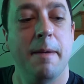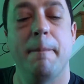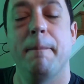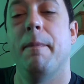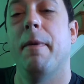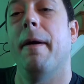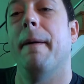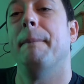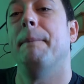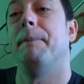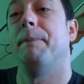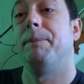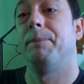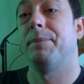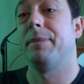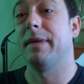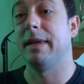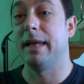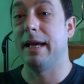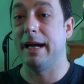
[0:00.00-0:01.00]
But
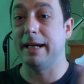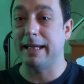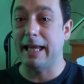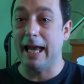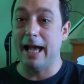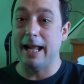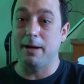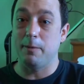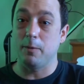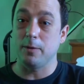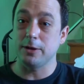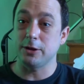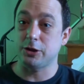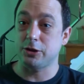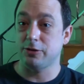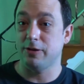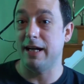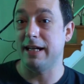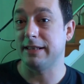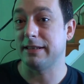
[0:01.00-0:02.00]
again, I want to
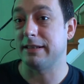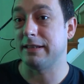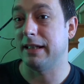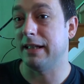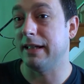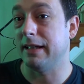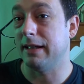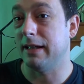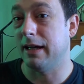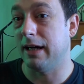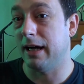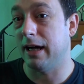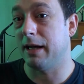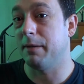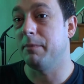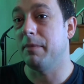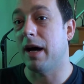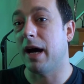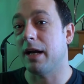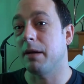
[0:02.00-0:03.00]
stress that I
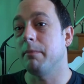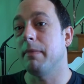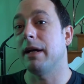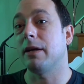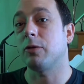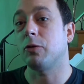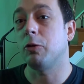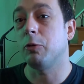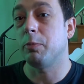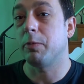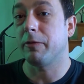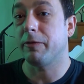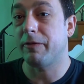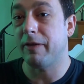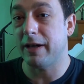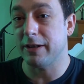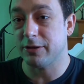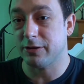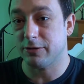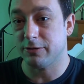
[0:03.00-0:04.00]
am not a medical
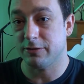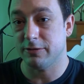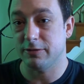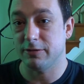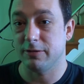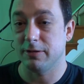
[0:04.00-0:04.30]
professor.